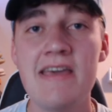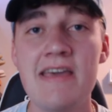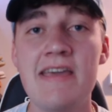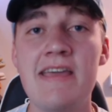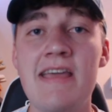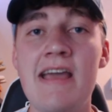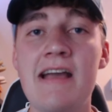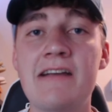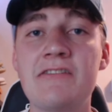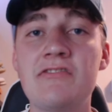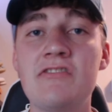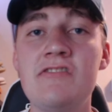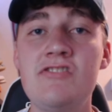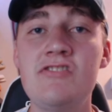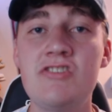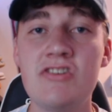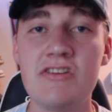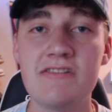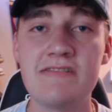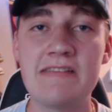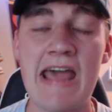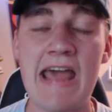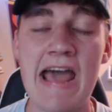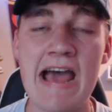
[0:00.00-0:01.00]
He actually
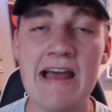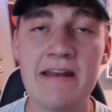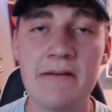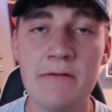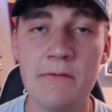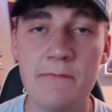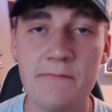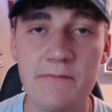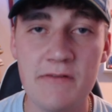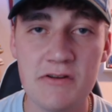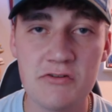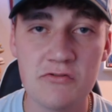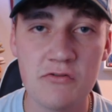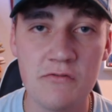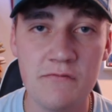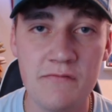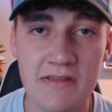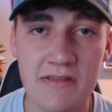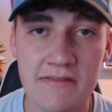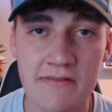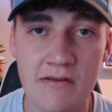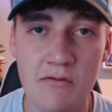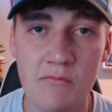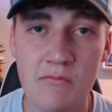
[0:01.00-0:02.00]
just had an official
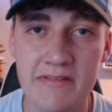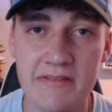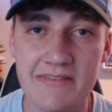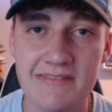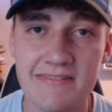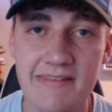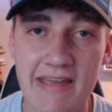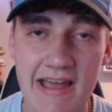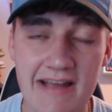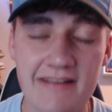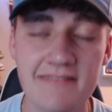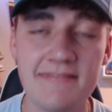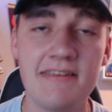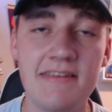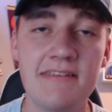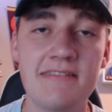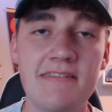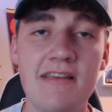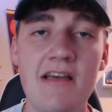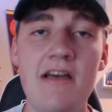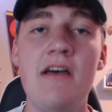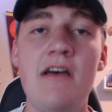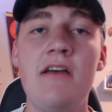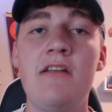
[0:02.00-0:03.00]
visit with
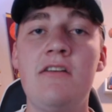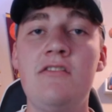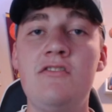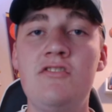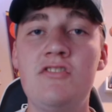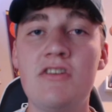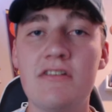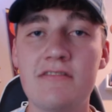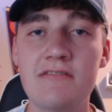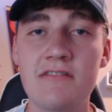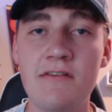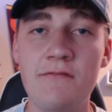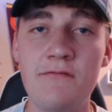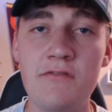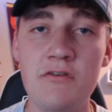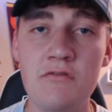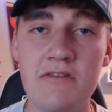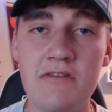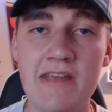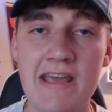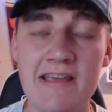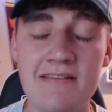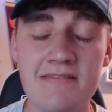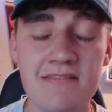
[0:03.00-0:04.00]
Texas just a
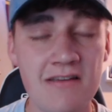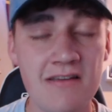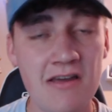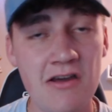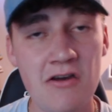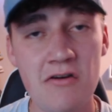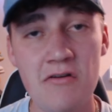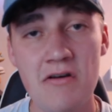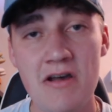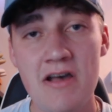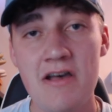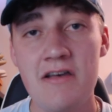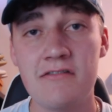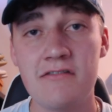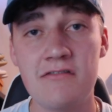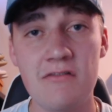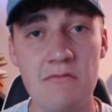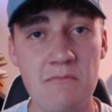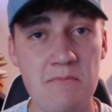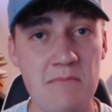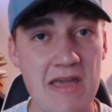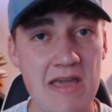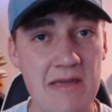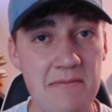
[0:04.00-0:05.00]
few days ago,
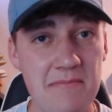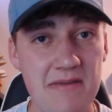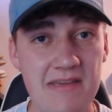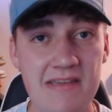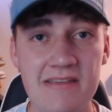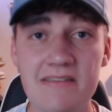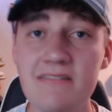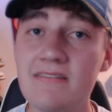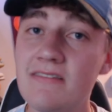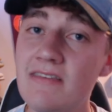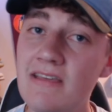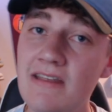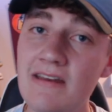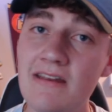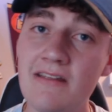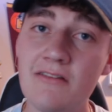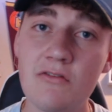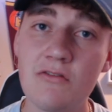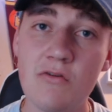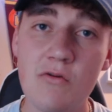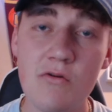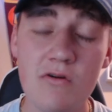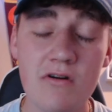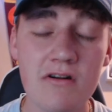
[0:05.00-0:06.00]
so maybe he's
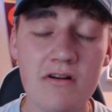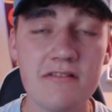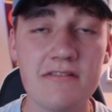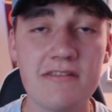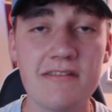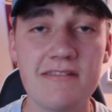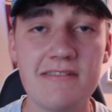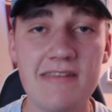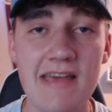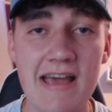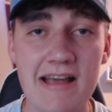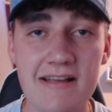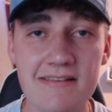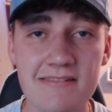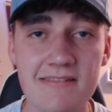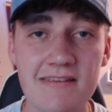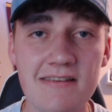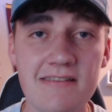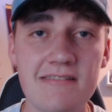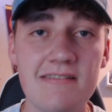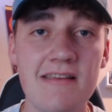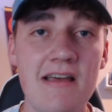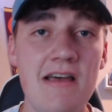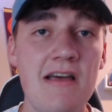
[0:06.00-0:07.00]
leaning towards
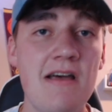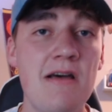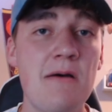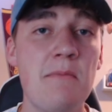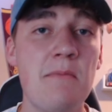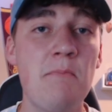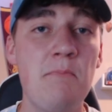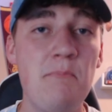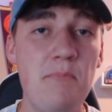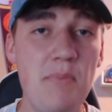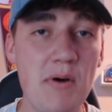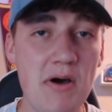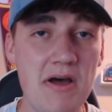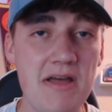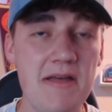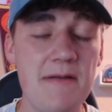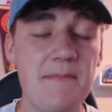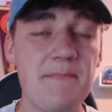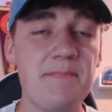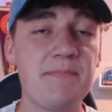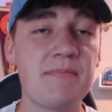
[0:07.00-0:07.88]
Texas, but